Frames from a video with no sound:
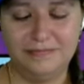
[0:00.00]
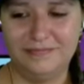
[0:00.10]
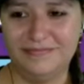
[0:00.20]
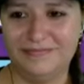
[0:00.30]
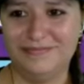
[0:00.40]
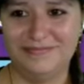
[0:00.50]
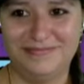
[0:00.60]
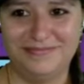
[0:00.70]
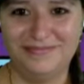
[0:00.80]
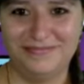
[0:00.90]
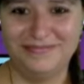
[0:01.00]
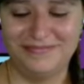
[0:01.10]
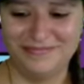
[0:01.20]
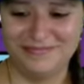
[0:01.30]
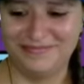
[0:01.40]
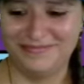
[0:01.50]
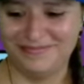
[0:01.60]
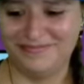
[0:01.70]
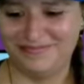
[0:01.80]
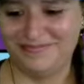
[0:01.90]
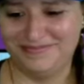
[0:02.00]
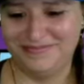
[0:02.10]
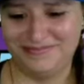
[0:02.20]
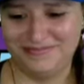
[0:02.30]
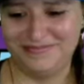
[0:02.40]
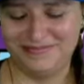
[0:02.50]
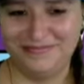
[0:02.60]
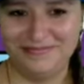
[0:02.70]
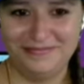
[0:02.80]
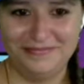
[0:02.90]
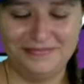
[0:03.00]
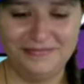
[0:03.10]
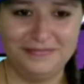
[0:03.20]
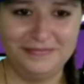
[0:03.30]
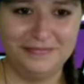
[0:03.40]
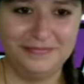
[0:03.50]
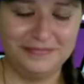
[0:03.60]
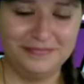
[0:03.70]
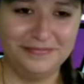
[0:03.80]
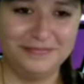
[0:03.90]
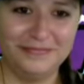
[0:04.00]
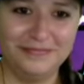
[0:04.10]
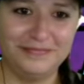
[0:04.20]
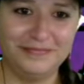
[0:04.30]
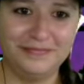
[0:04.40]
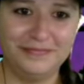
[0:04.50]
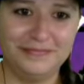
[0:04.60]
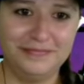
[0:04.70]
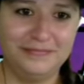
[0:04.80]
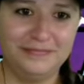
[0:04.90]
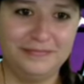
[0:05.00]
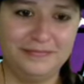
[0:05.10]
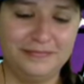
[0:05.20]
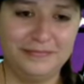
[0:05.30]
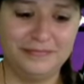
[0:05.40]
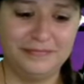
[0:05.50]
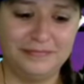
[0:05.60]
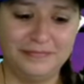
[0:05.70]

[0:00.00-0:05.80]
No words are spoken by the person on screen.